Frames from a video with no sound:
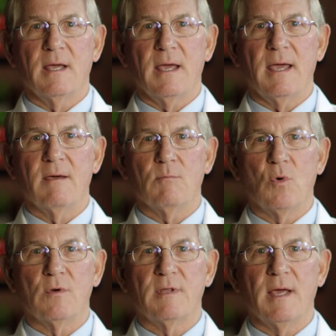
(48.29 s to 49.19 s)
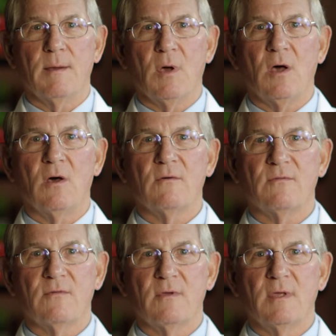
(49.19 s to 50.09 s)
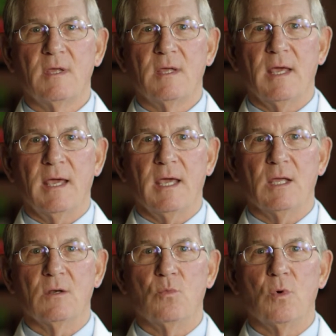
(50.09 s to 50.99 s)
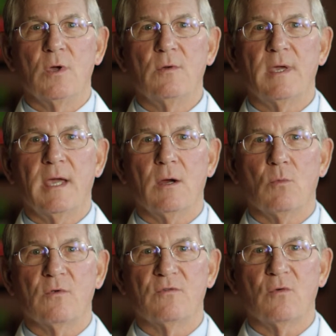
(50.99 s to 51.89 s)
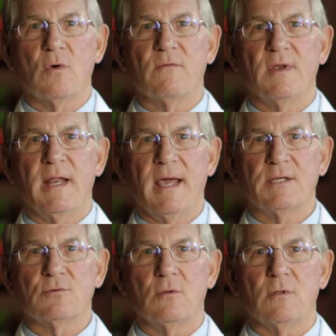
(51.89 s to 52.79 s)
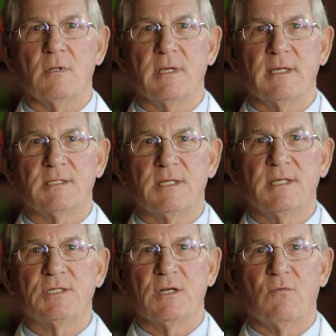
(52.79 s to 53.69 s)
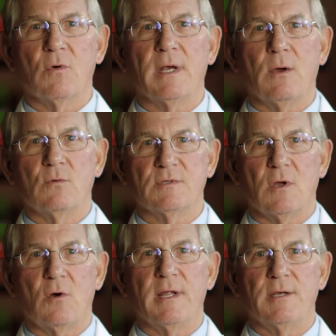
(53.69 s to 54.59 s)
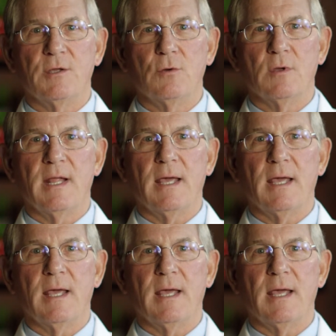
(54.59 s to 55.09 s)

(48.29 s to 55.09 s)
I have more time off, and wound care was sort of a natural extension of what I was already doing.